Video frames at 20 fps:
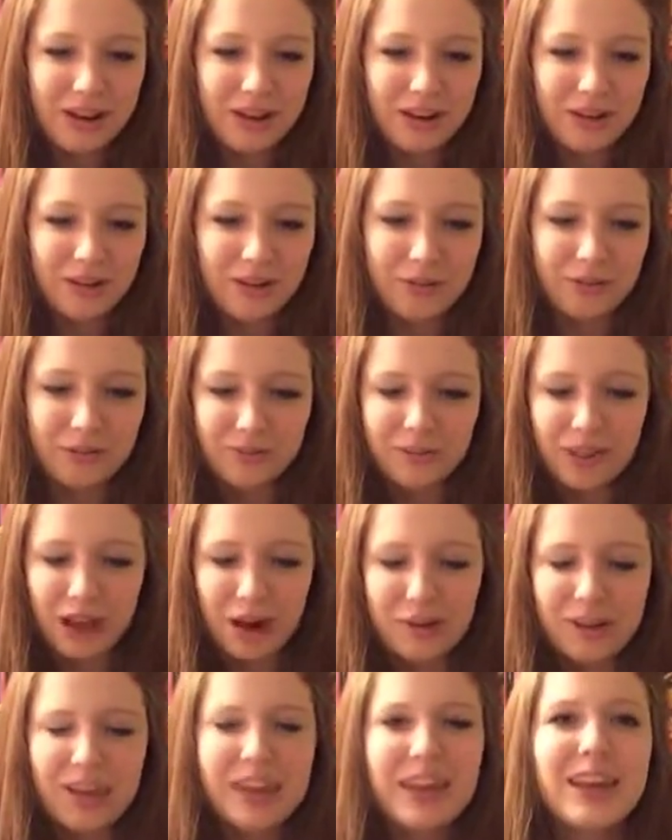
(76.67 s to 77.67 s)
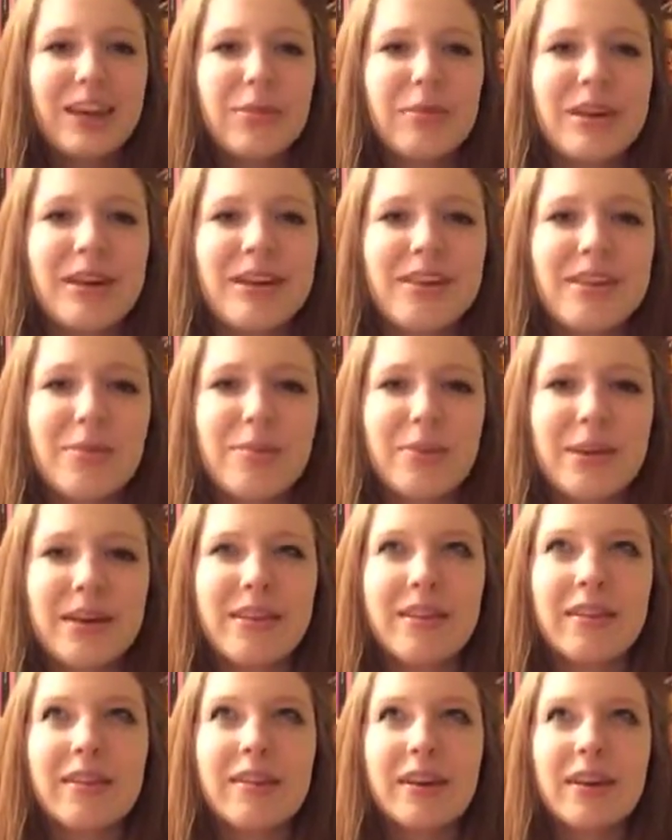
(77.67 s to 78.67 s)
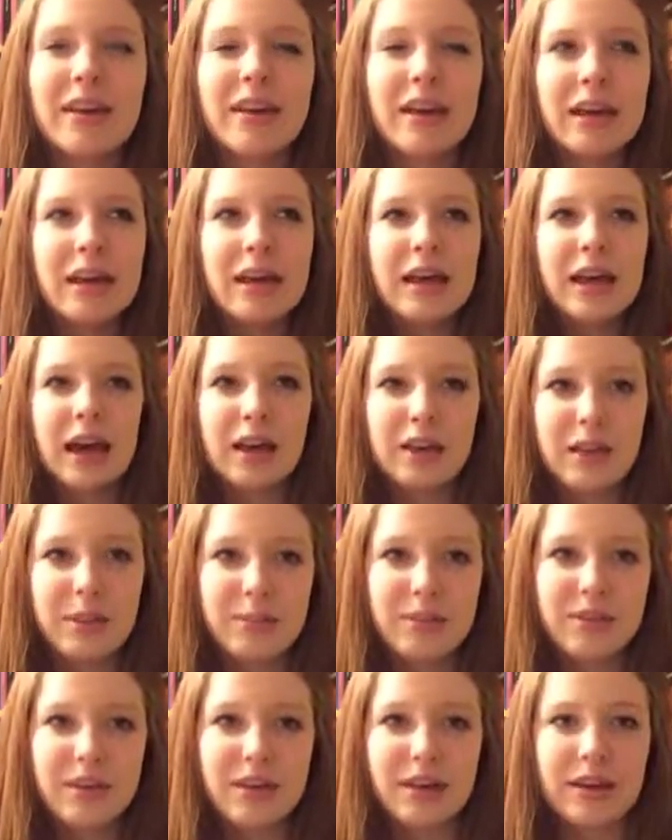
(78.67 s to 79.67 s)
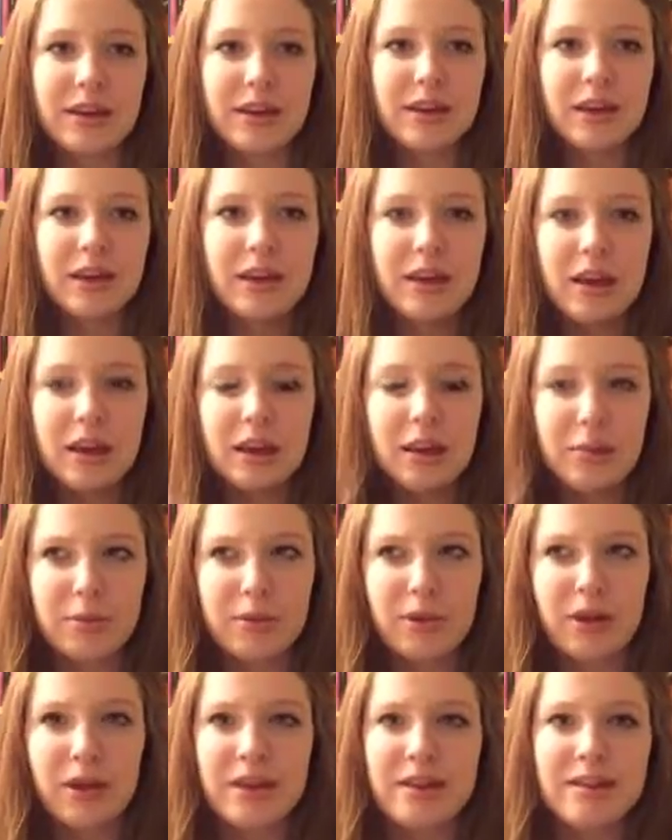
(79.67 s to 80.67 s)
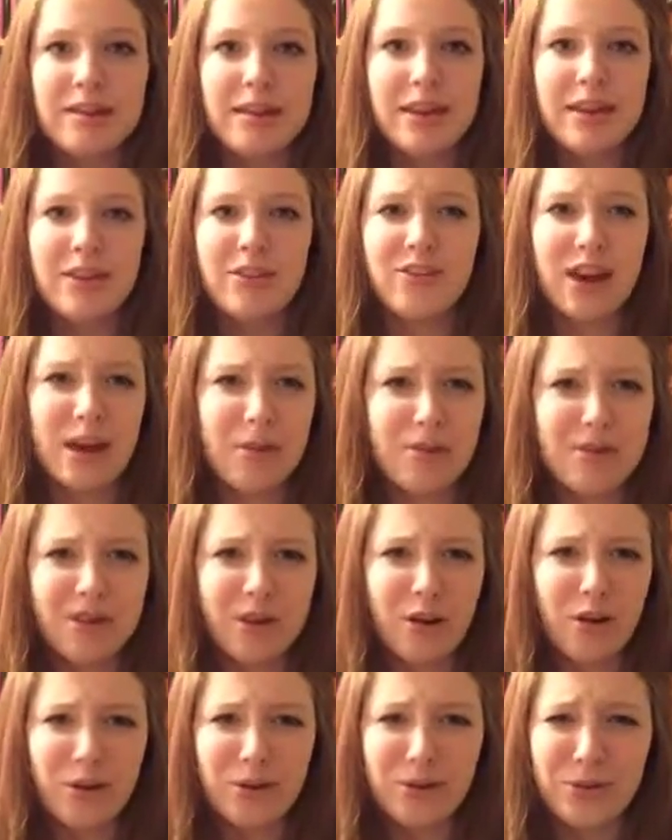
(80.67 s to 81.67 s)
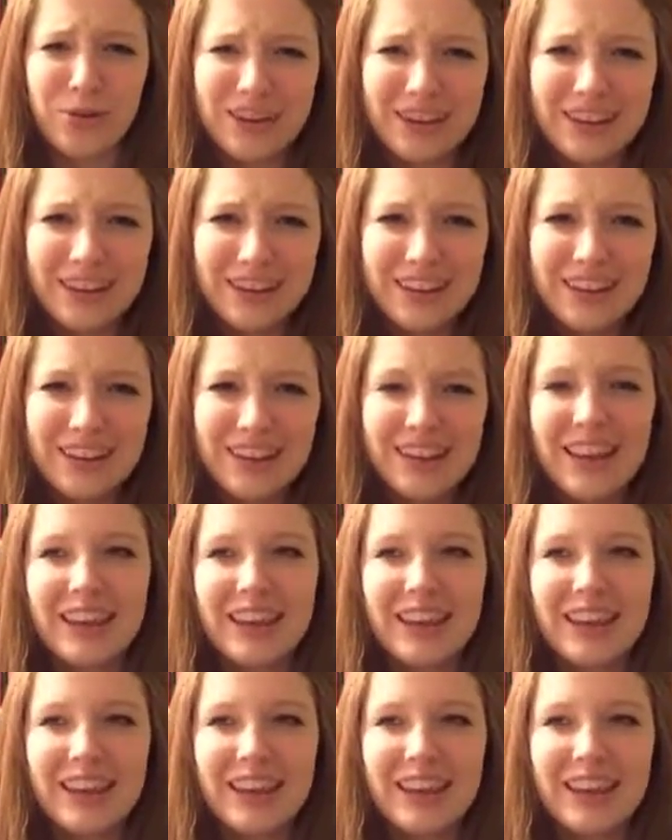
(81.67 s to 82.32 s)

I don't know. I really like it because it's basically a lipstick, lip gloss, and chapstick all in one.